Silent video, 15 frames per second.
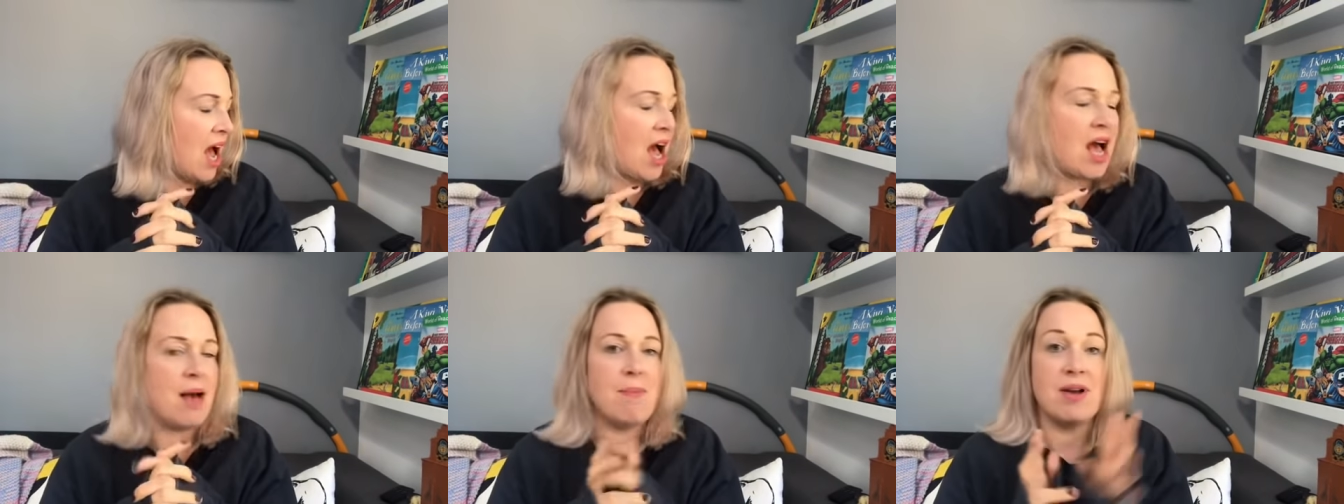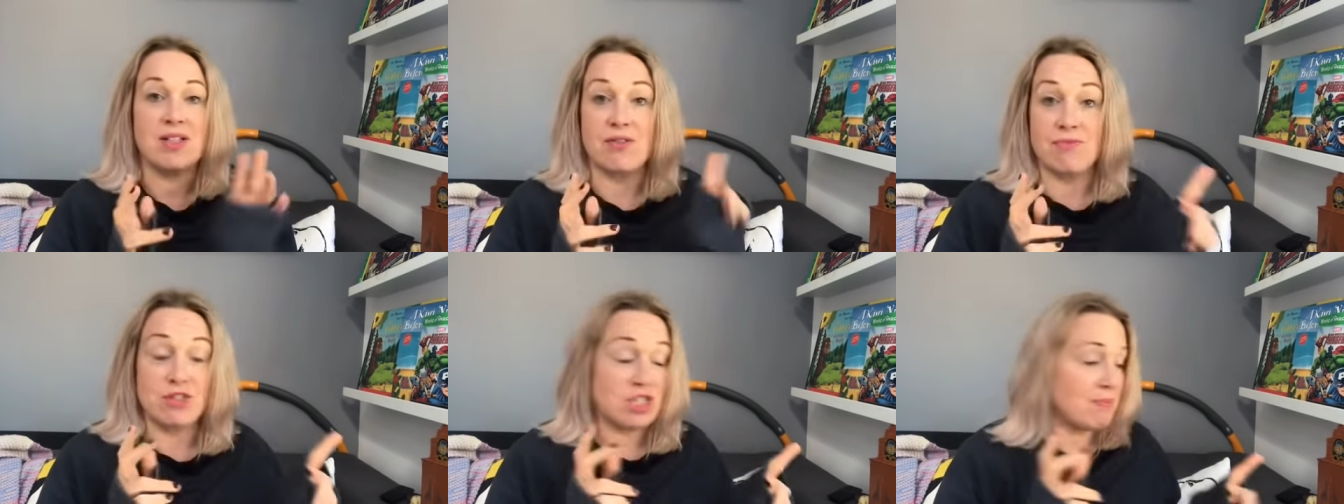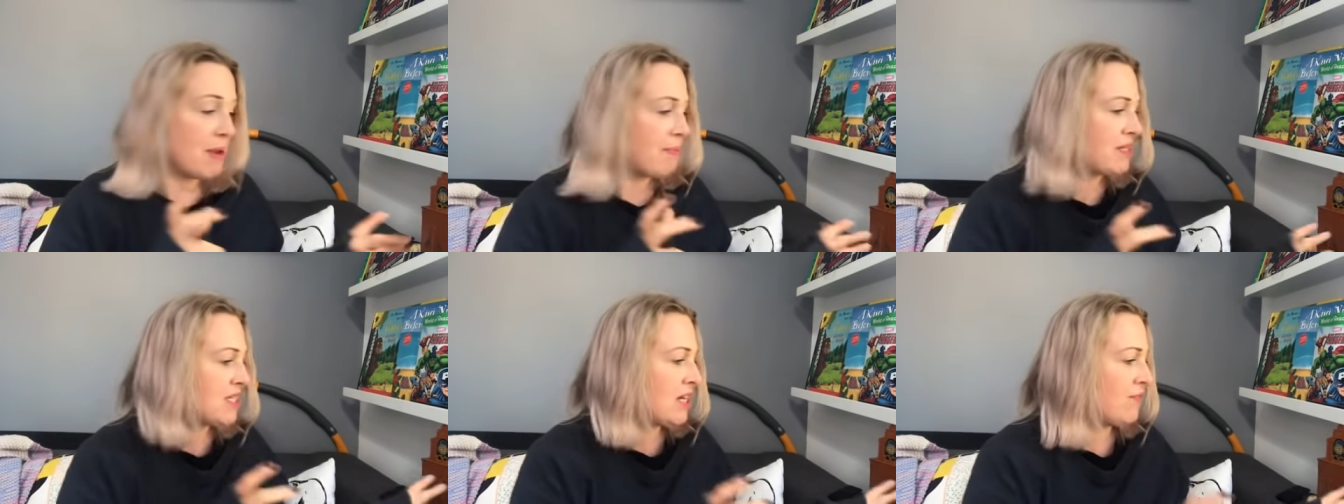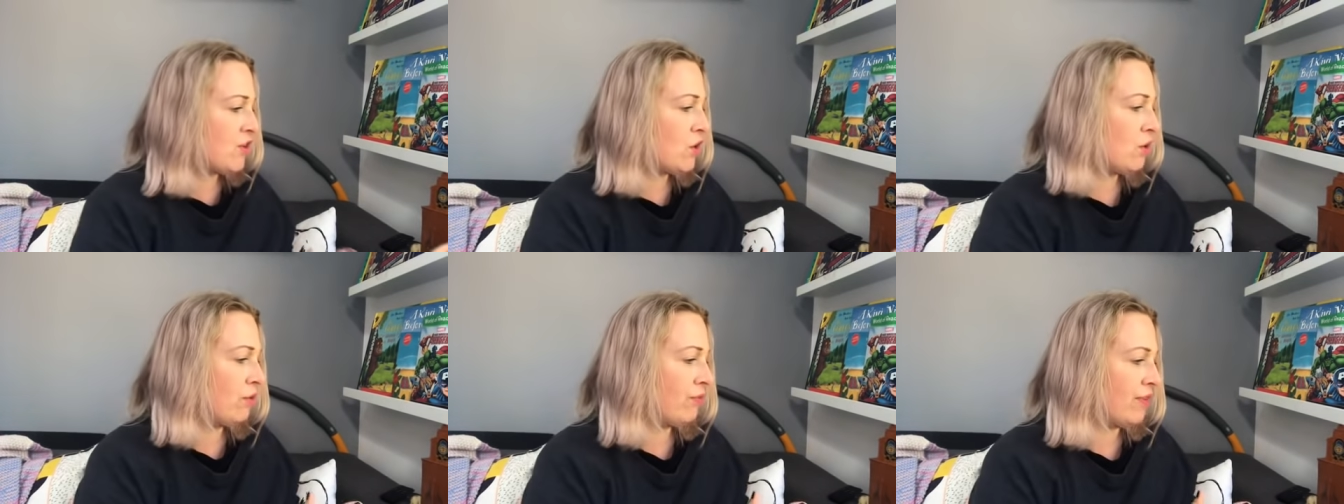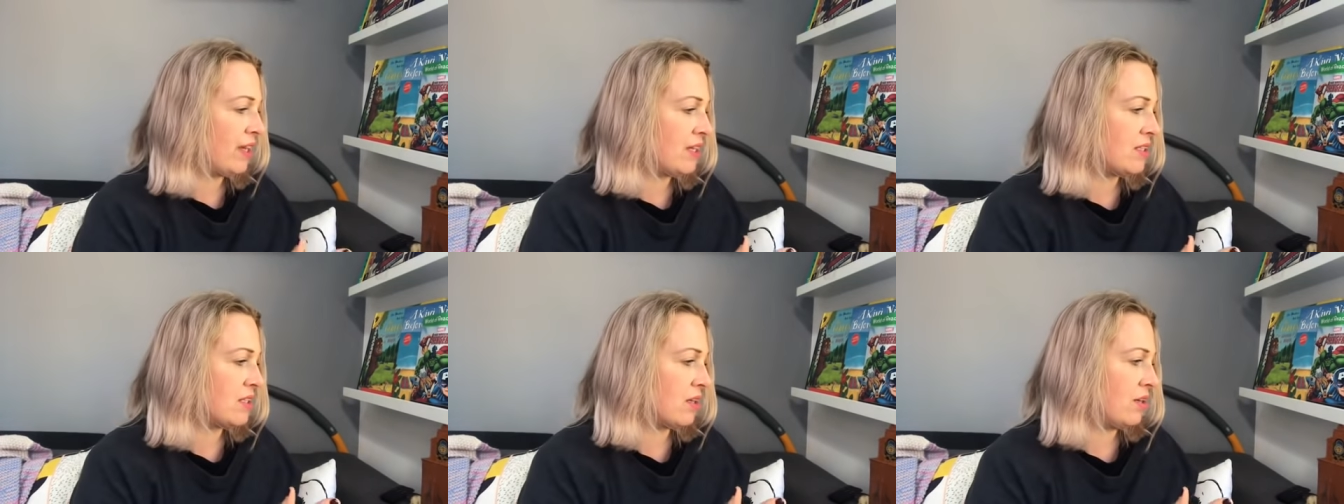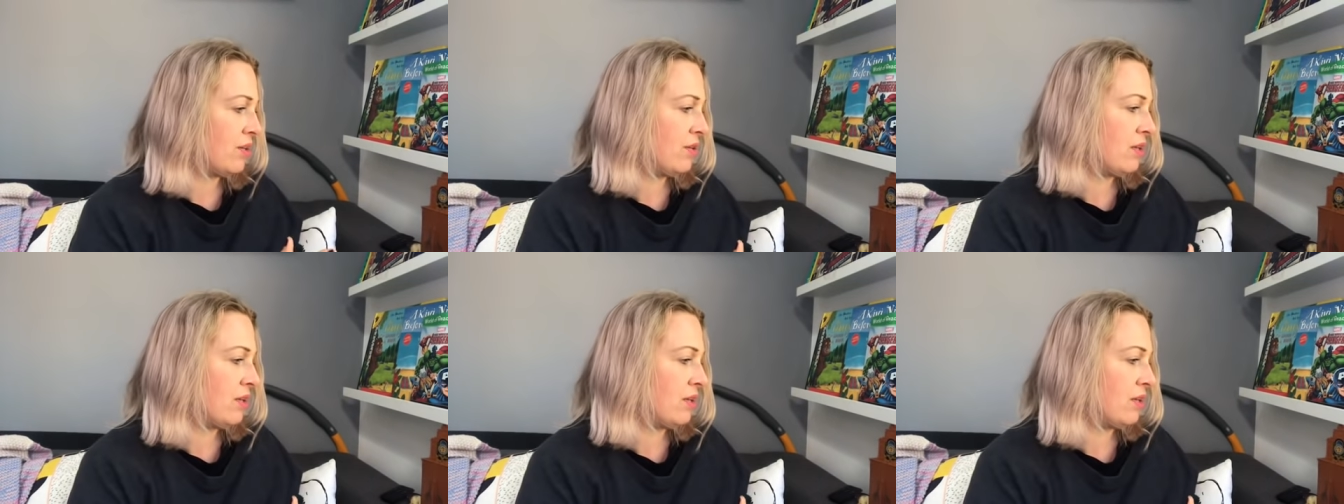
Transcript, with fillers: Um, so I've just made myself a coffee, so